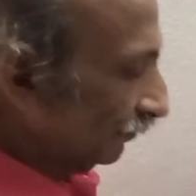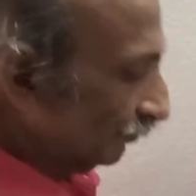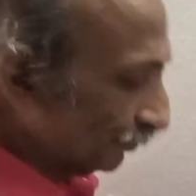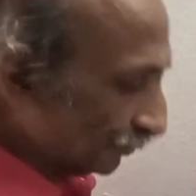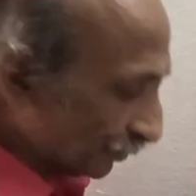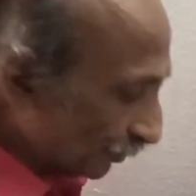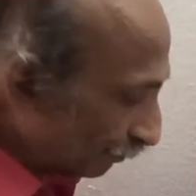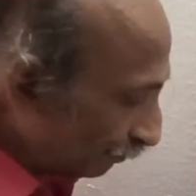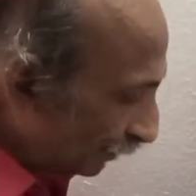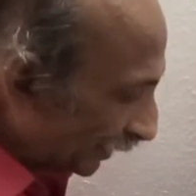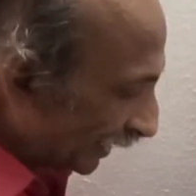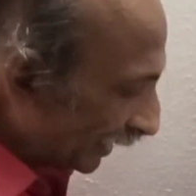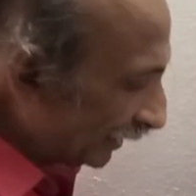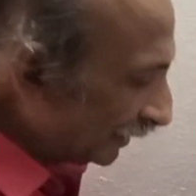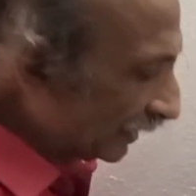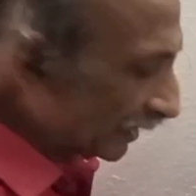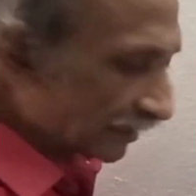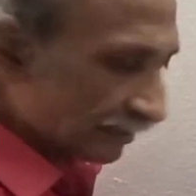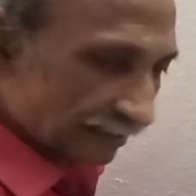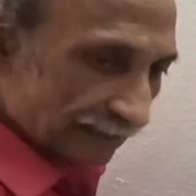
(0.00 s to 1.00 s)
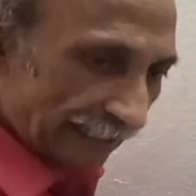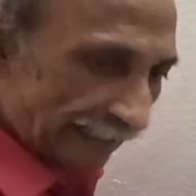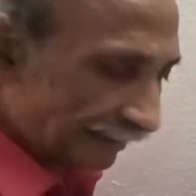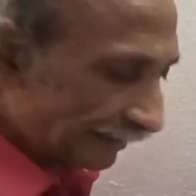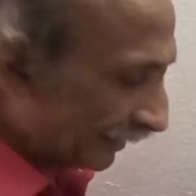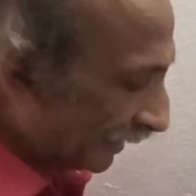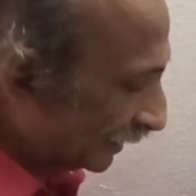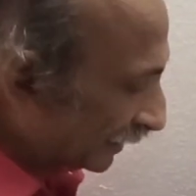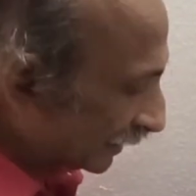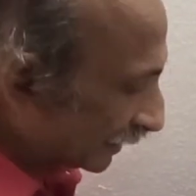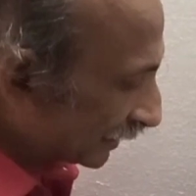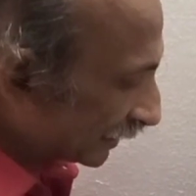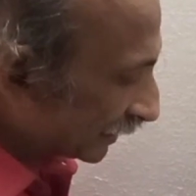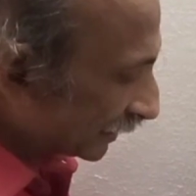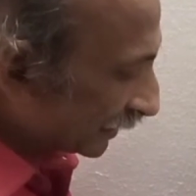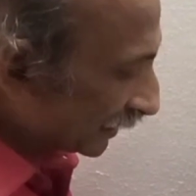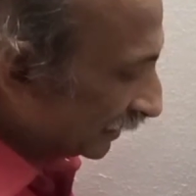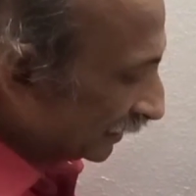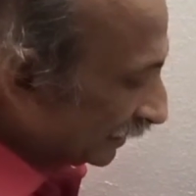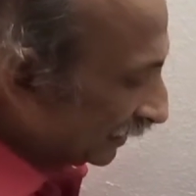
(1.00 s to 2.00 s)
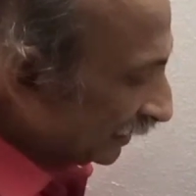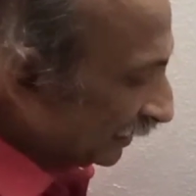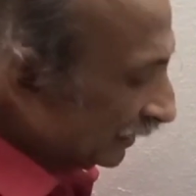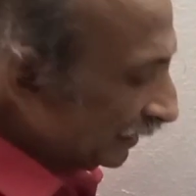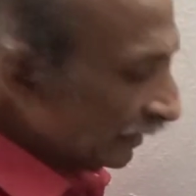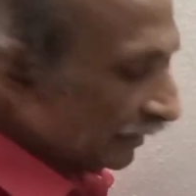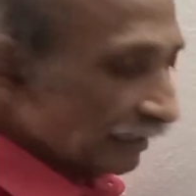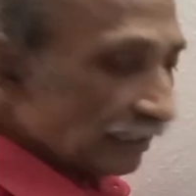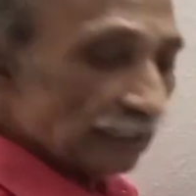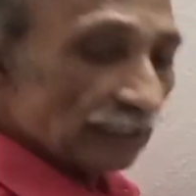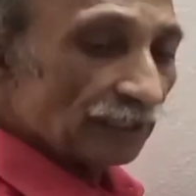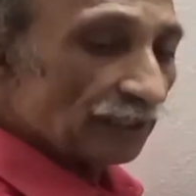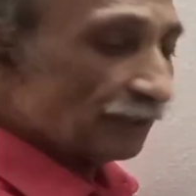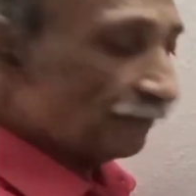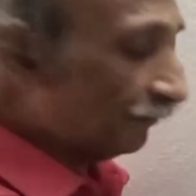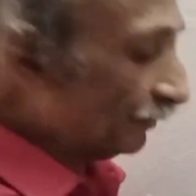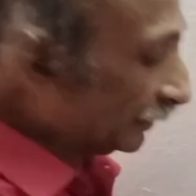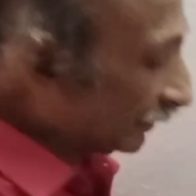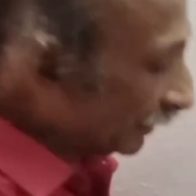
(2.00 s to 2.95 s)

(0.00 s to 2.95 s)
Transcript: we should begin the sentence with